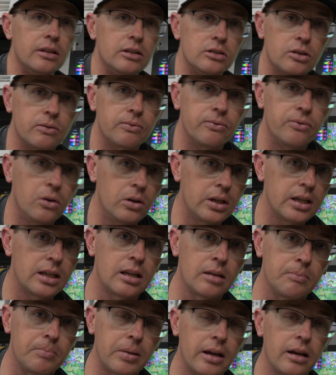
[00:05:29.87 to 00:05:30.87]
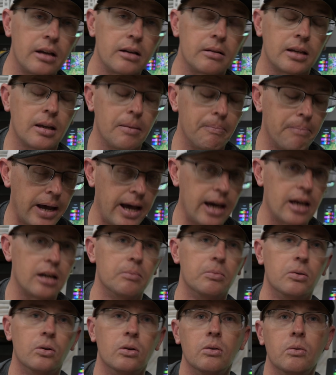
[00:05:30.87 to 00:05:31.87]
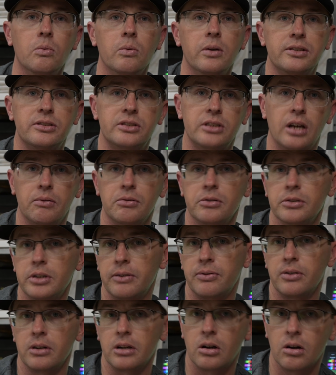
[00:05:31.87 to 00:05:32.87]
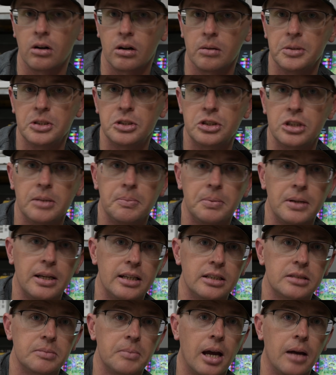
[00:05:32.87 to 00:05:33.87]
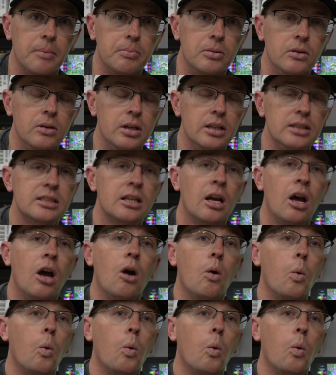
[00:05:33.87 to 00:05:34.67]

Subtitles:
these are fully compatible with several different Garmin GPS map units.